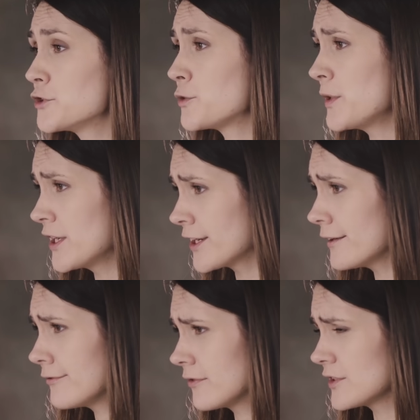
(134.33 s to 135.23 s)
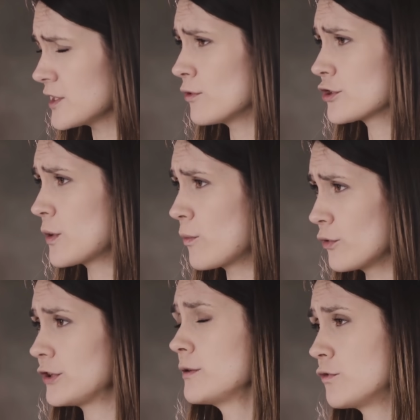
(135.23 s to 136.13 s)
This exercise might seem
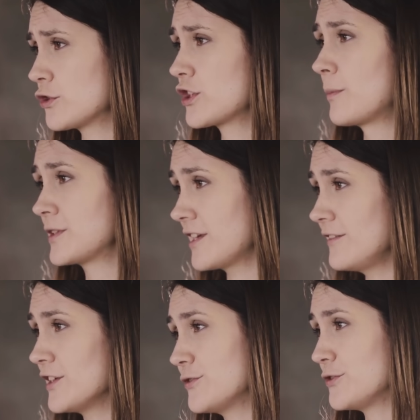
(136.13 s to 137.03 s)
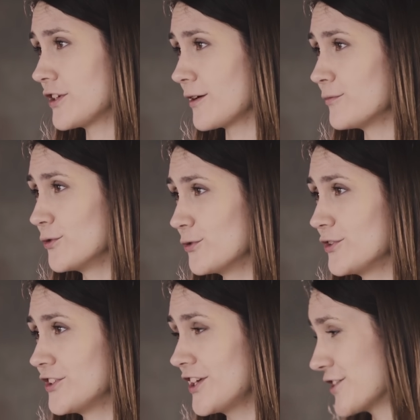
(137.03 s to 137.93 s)
simple, but it is
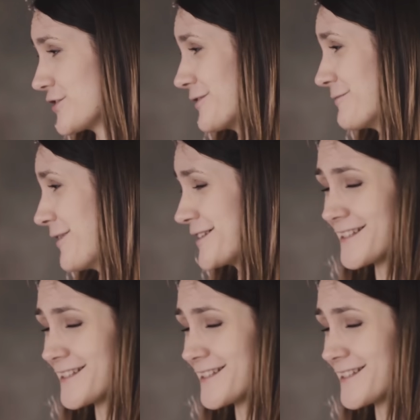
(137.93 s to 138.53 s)
extremely effective.